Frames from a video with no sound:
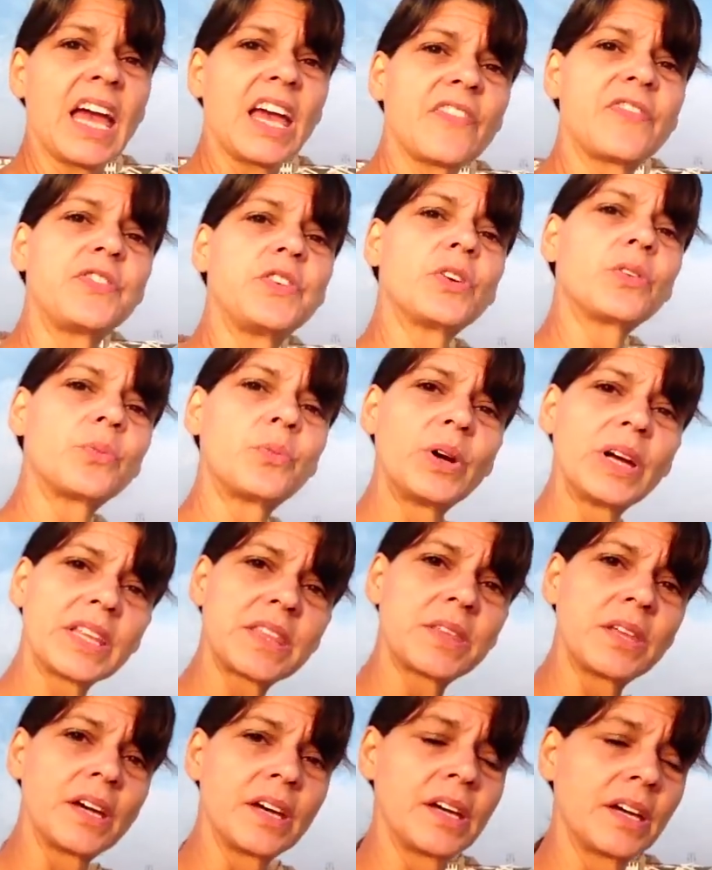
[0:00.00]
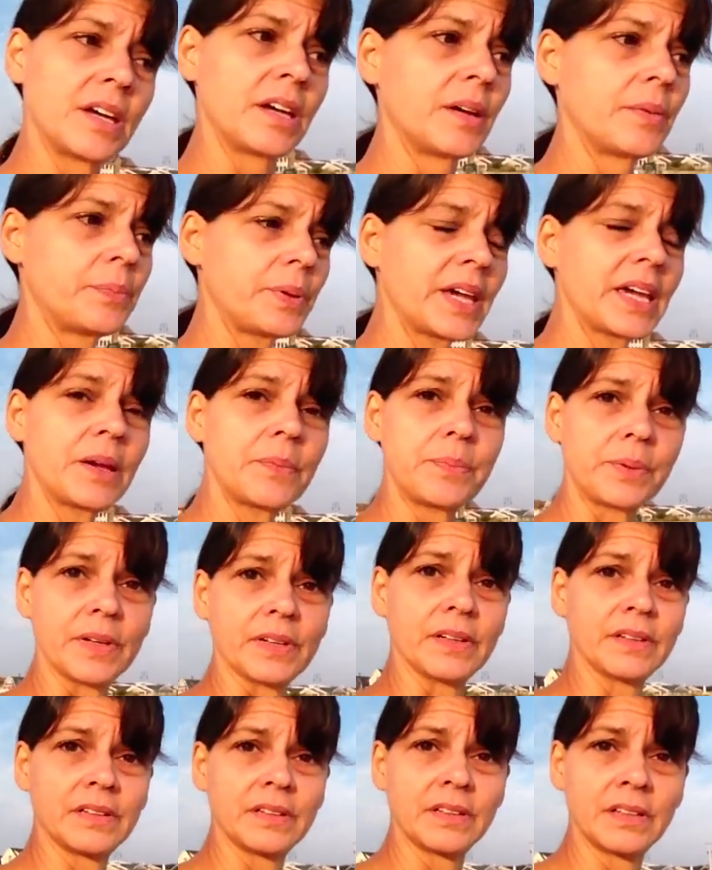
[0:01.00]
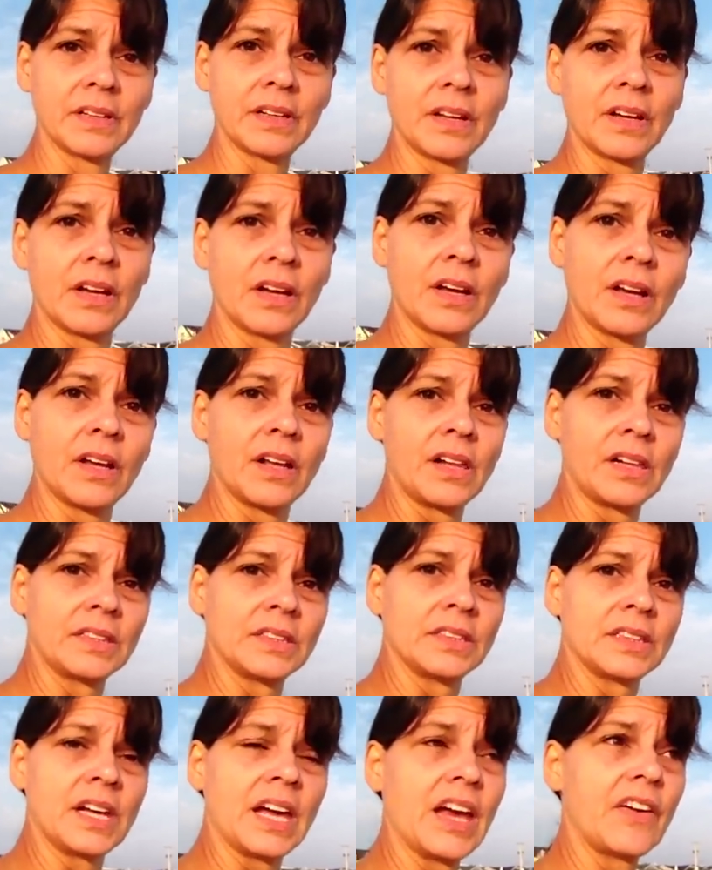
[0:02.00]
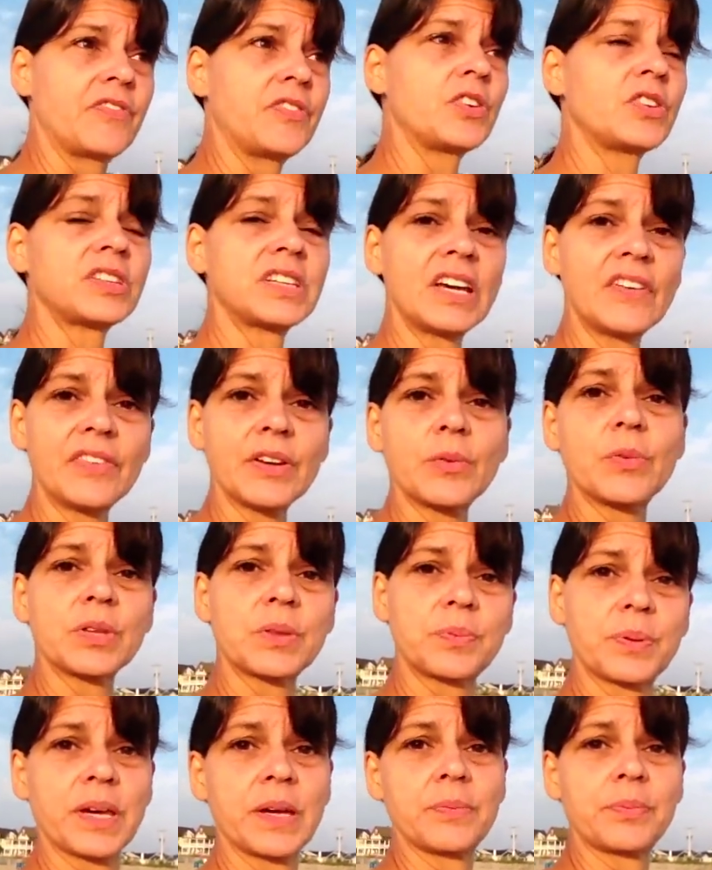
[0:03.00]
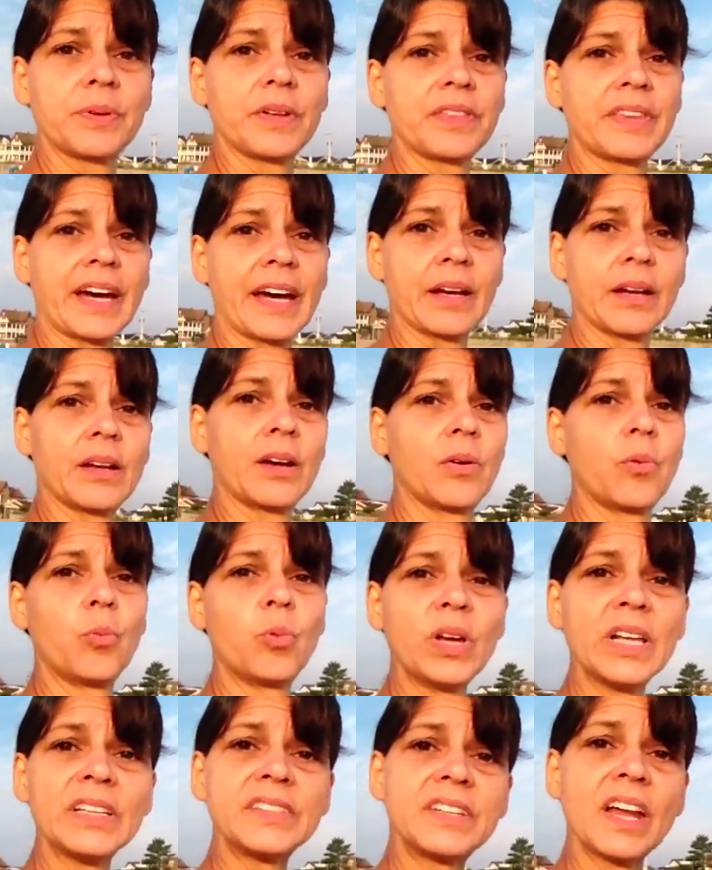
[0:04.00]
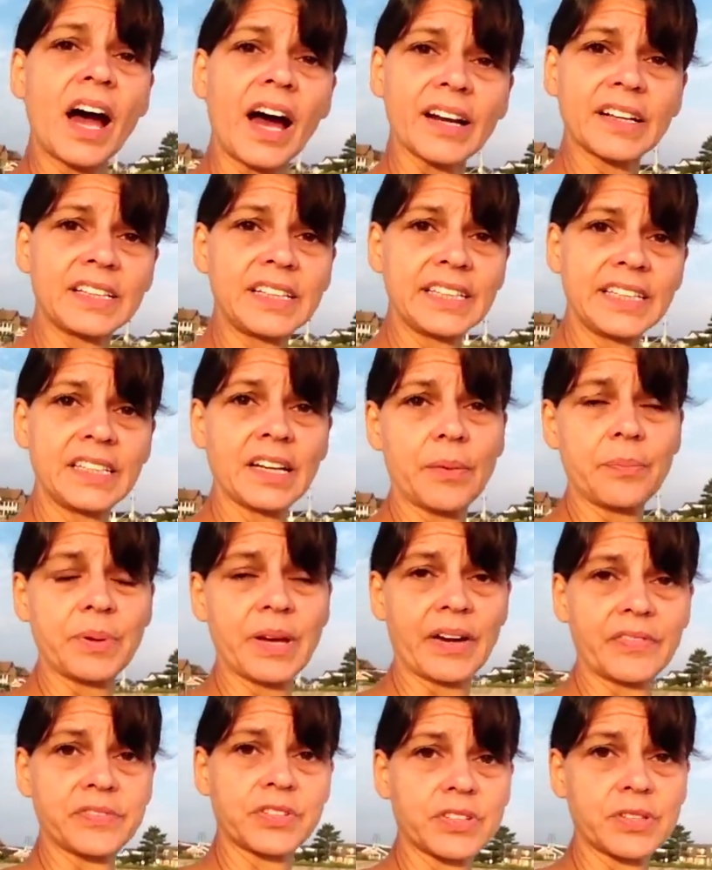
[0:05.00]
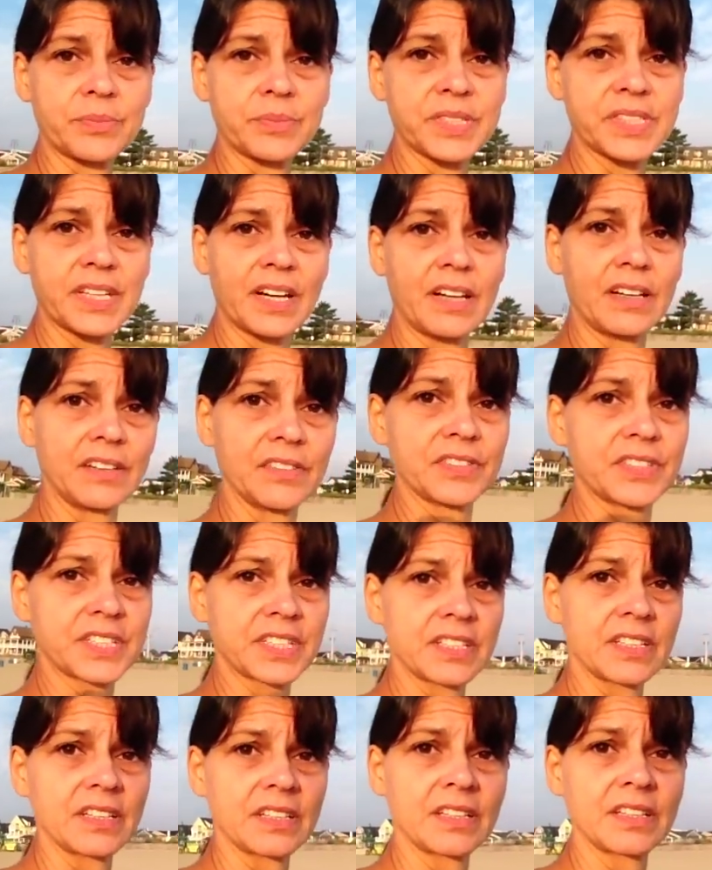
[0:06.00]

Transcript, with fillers: If you're with people, if you're living with people that will not clean up after themselves,